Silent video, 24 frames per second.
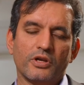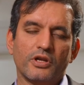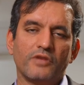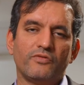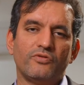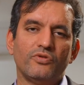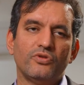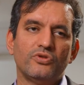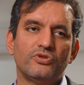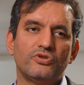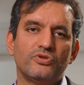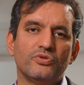
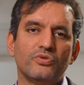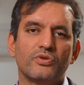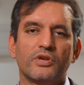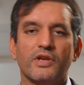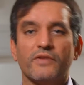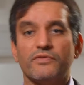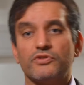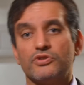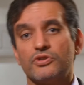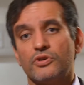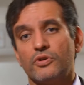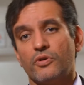If you do
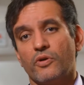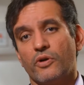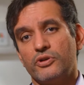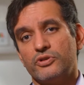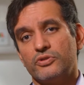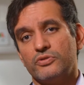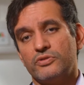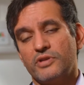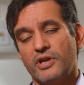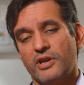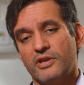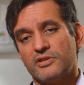give
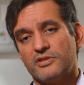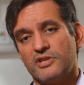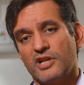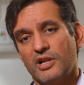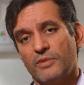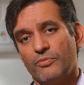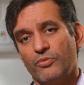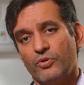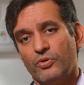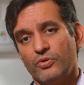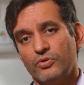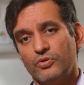steroids to tennis
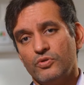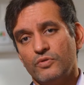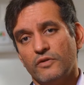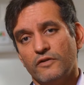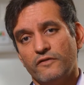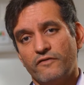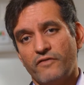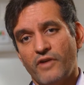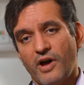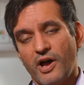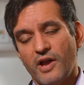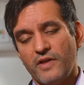elbow, you will
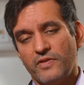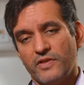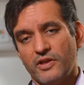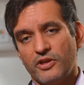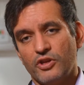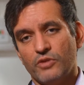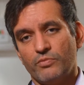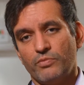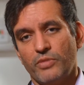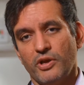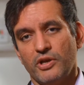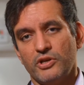find that
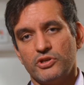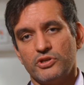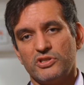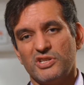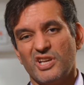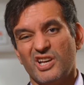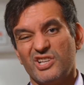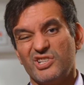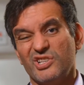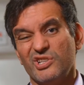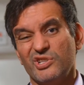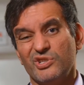your
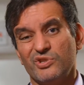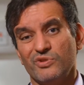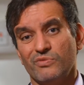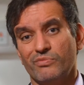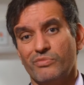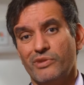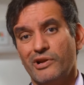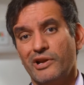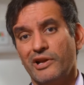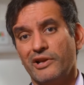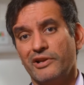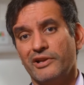patients actually do
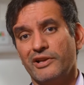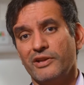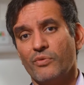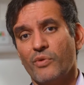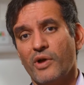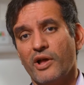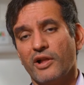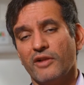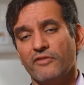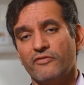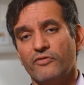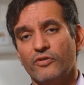brilliantly
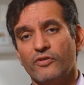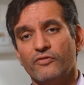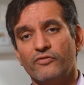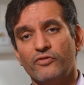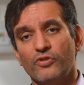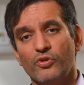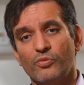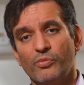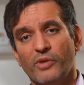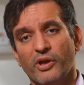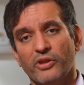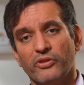well for a
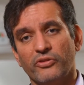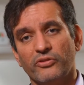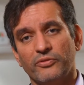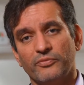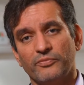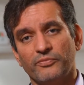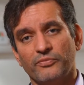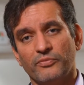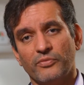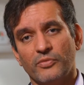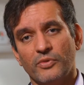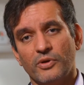few months.
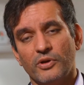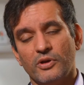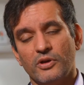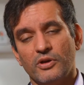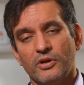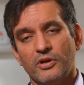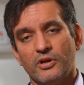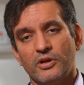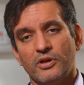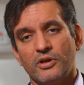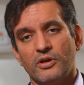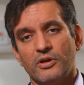
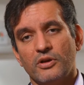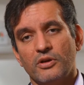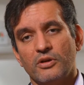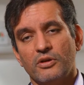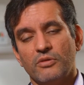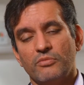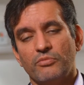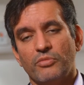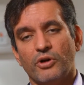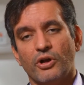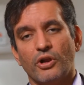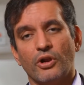
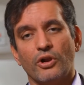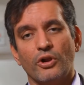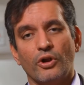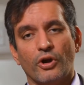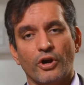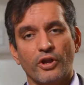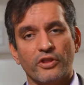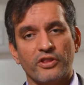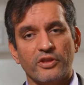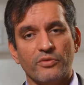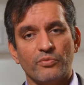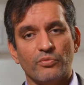But a
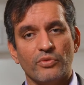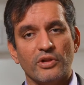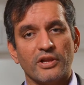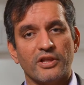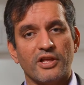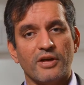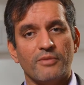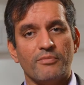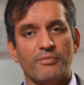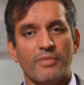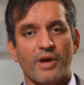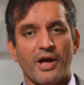lot of them will
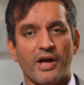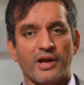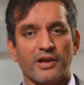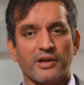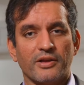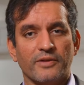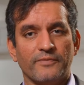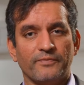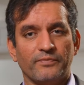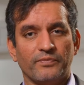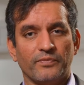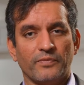come
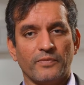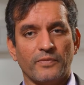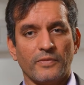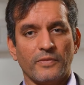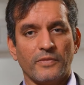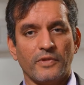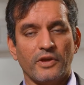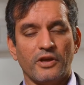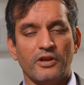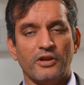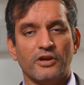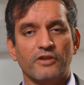back,
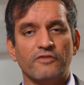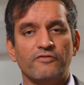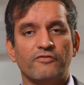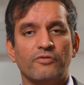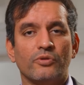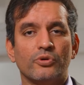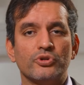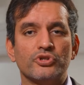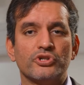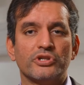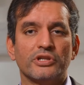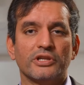and
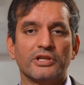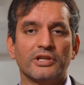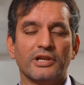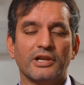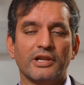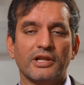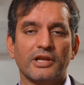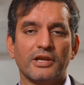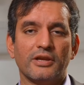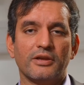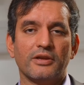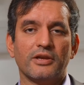
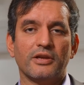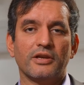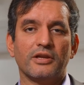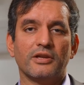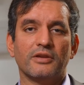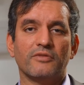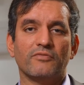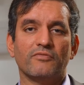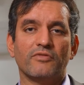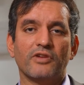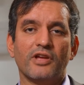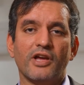unfortunately,
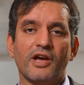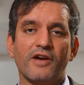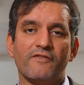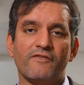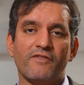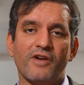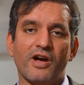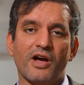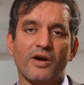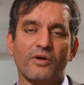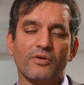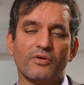we have
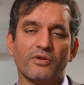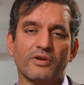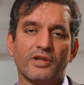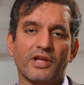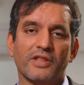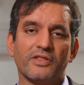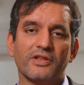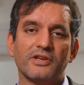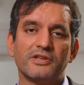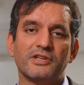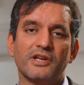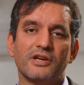found
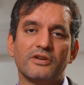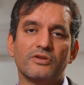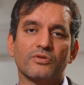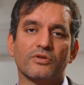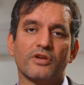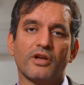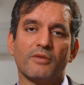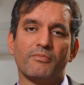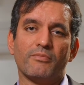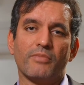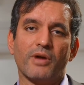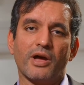that they tend to
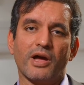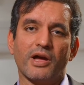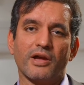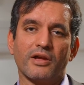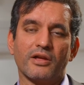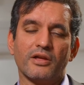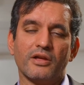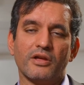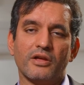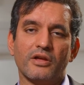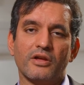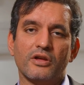come
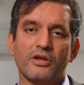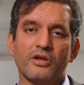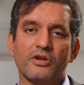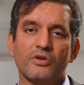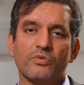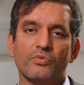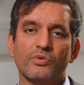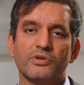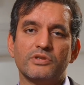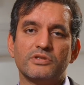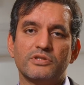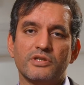back
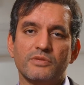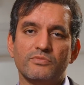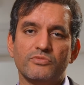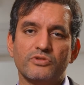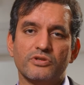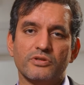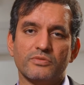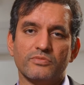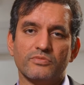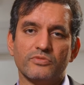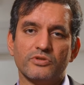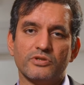with
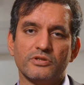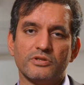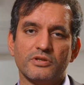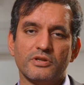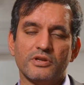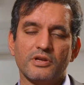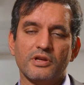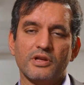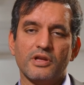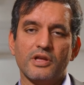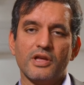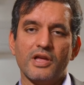symptoms